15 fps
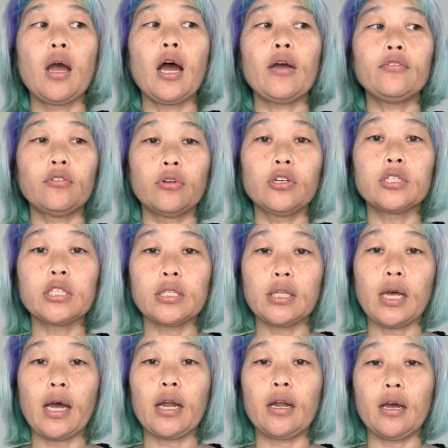I've noticed a
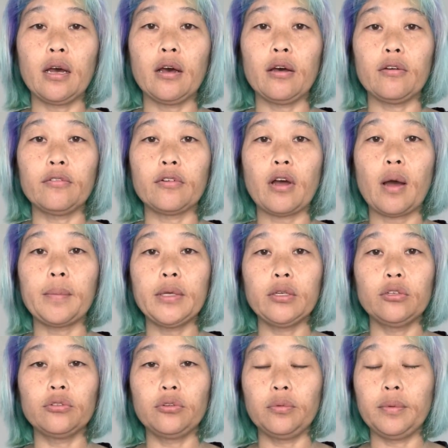lot of
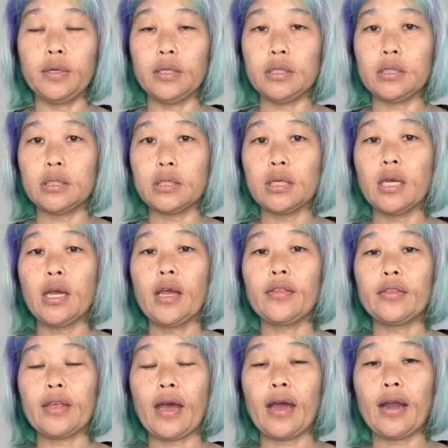amigurumis
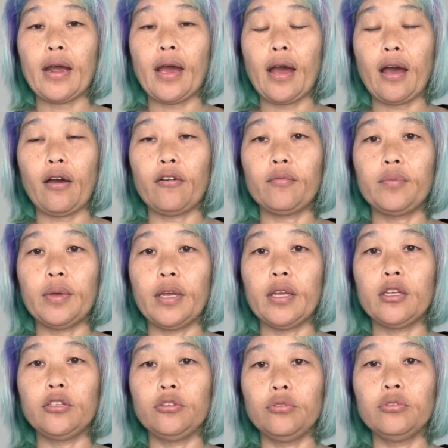that have
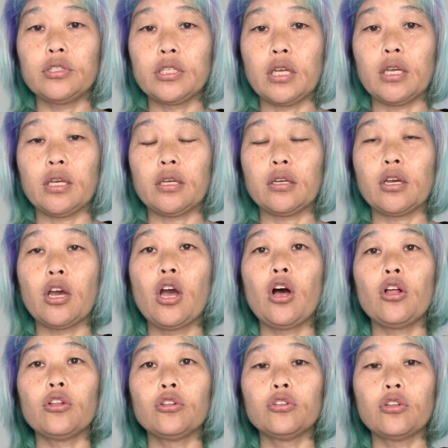been using
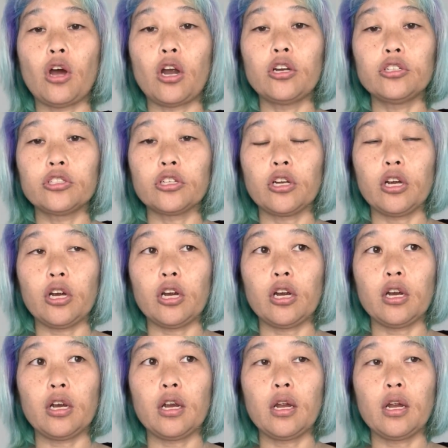larger